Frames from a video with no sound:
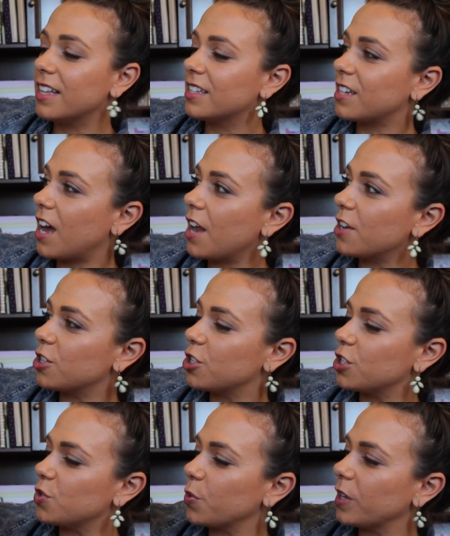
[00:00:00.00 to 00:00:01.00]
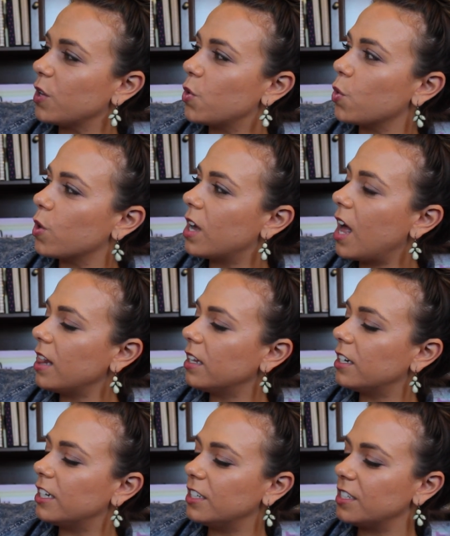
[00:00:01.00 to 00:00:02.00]
It's got just really cool
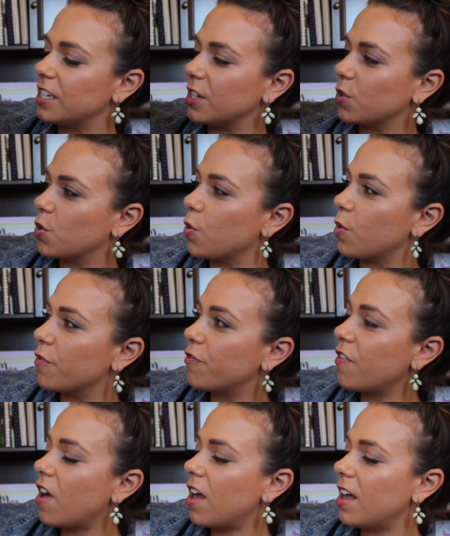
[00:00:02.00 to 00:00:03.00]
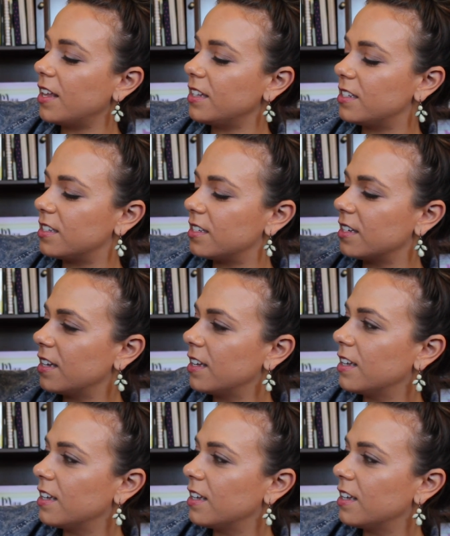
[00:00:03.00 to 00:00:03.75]
colors and cool fonts.